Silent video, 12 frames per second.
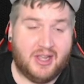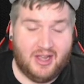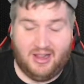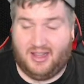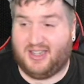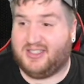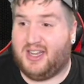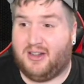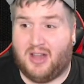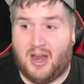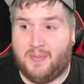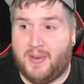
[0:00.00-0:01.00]
like I said, a
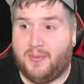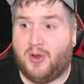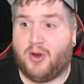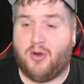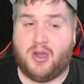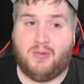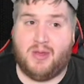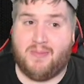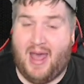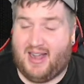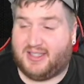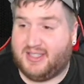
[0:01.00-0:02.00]
lot of people are going to be
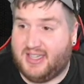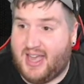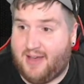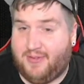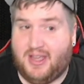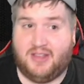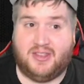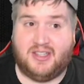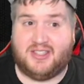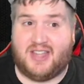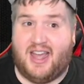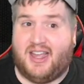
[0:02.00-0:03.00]
Maxi heavy. This
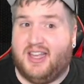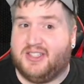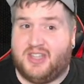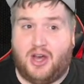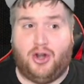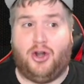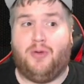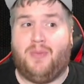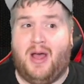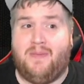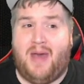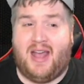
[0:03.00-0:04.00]
deck is not hurt by
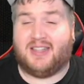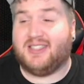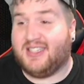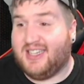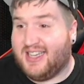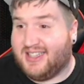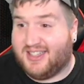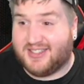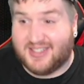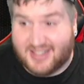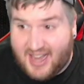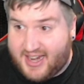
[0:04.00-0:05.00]
Maxi in the
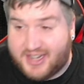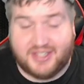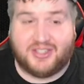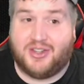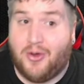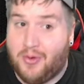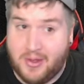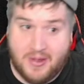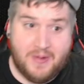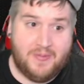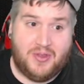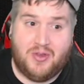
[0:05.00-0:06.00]
slightest. So
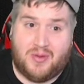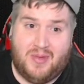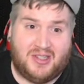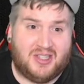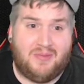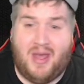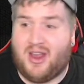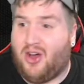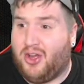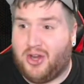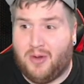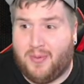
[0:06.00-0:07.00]
you can basically make all
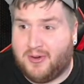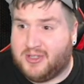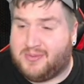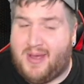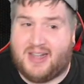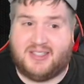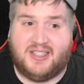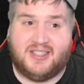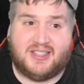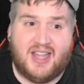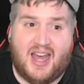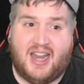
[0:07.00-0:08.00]
your opponent's Maxis
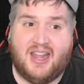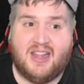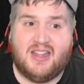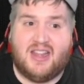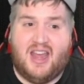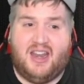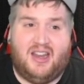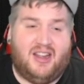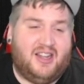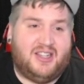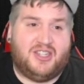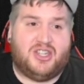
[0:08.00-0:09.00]
dead. In
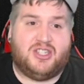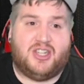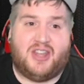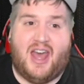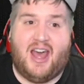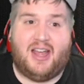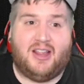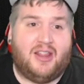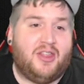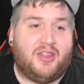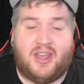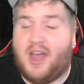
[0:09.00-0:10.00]
addition to that, the
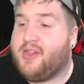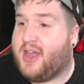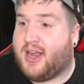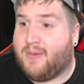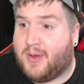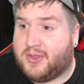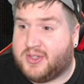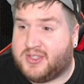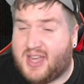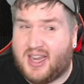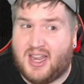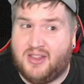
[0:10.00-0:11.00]
thing I like about this
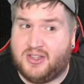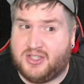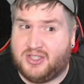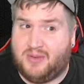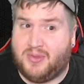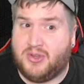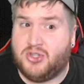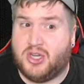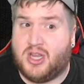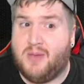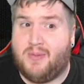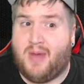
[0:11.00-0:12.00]
deck, and this is something you should
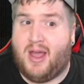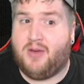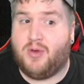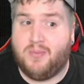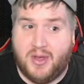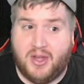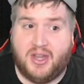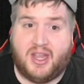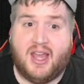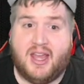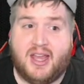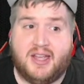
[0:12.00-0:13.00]
keep in mind when building
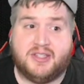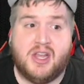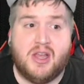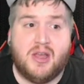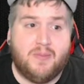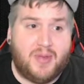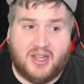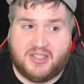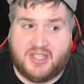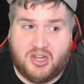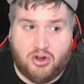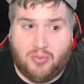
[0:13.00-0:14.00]
it, is because
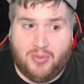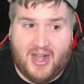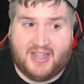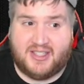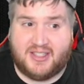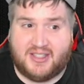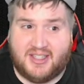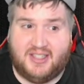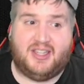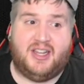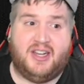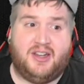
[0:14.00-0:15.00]
Hero Blast exists
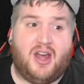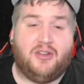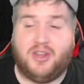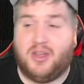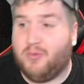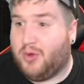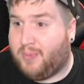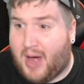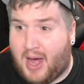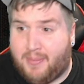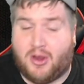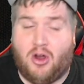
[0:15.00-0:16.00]
and it not only will pop
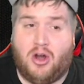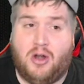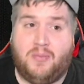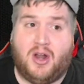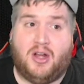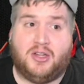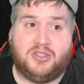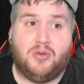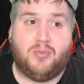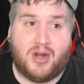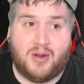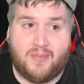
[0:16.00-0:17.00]
a card but also
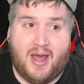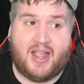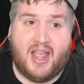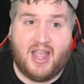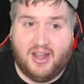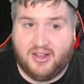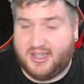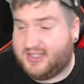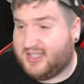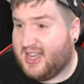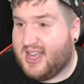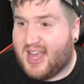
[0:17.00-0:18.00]
bring back Alias,
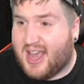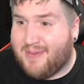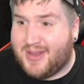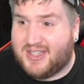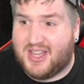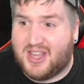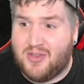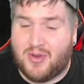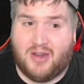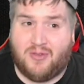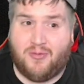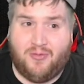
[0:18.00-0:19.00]
it means that you
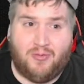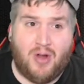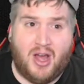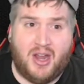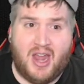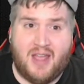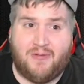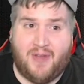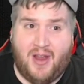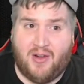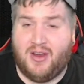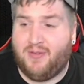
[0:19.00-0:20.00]
can run a
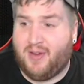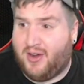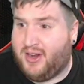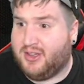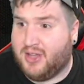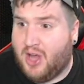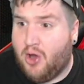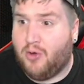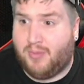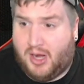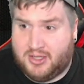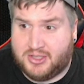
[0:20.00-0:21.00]
very low
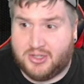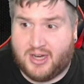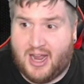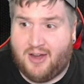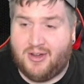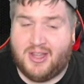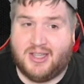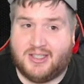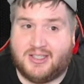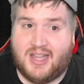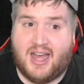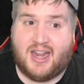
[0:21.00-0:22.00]
monster count in this
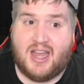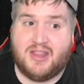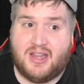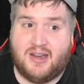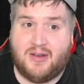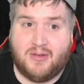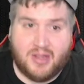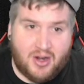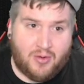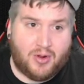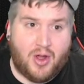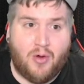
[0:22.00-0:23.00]
deck, and then, you know,
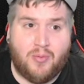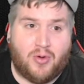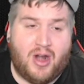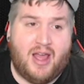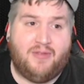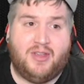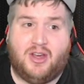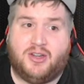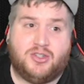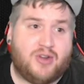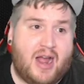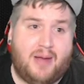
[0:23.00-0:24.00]
go more heavy on
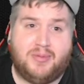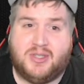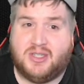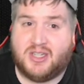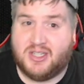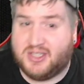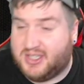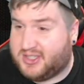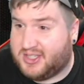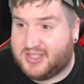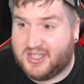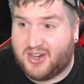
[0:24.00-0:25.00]
traps and
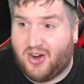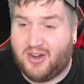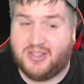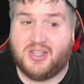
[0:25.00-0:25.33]
consistency cards,